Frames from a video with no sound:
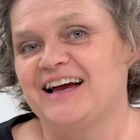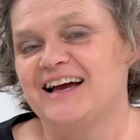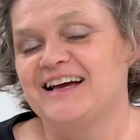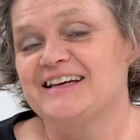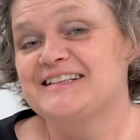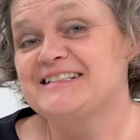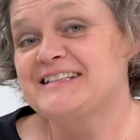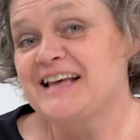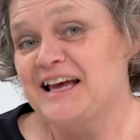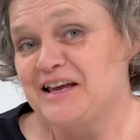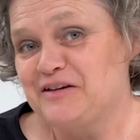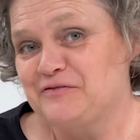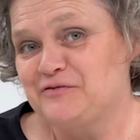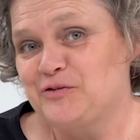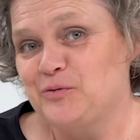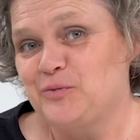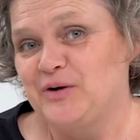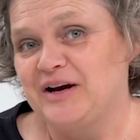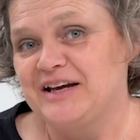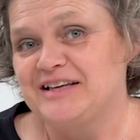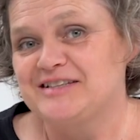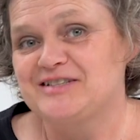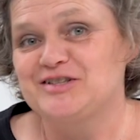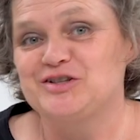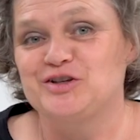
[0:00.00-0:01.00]
A safer
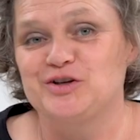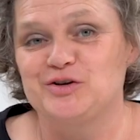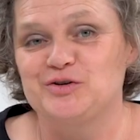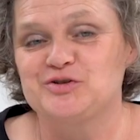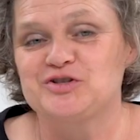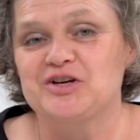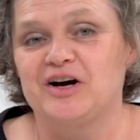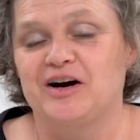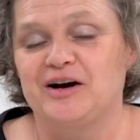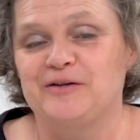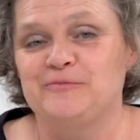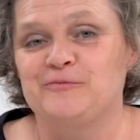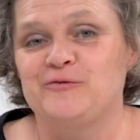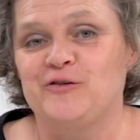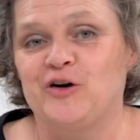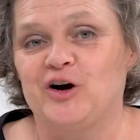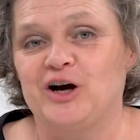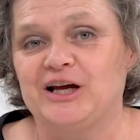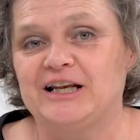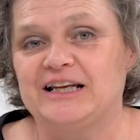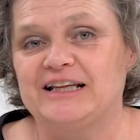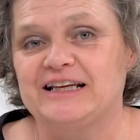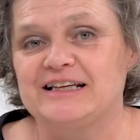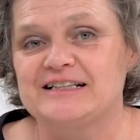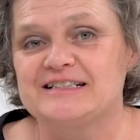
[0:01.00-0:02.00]
way to use iron
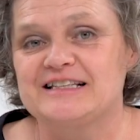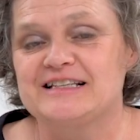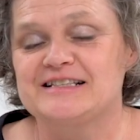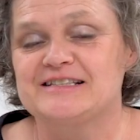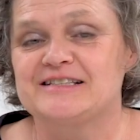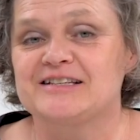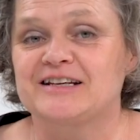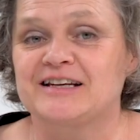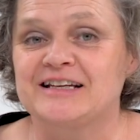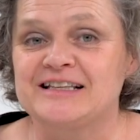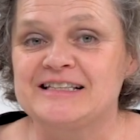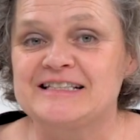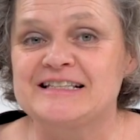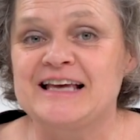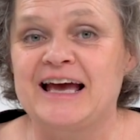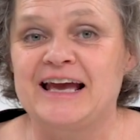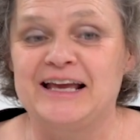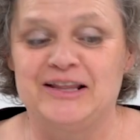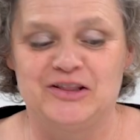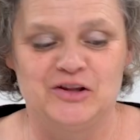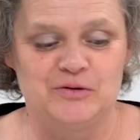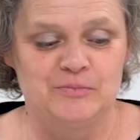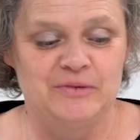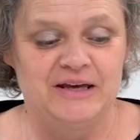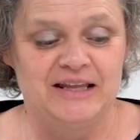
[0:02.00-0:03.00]
filings is to
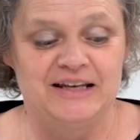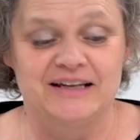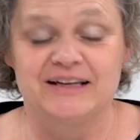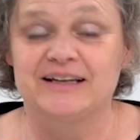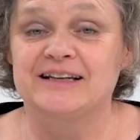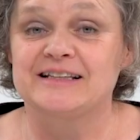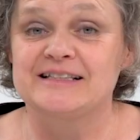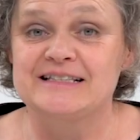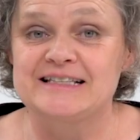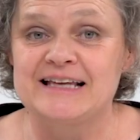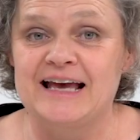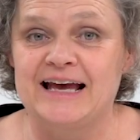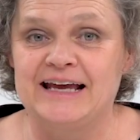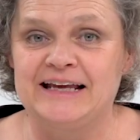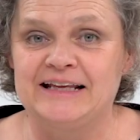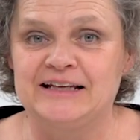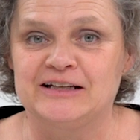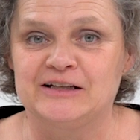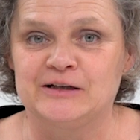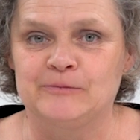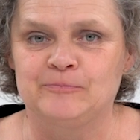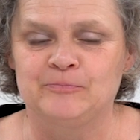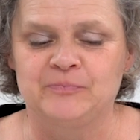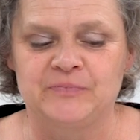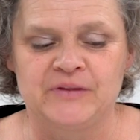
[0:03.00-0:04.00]
contain them in a
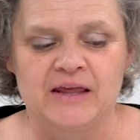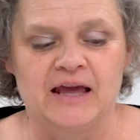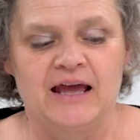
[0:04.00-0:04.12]
container.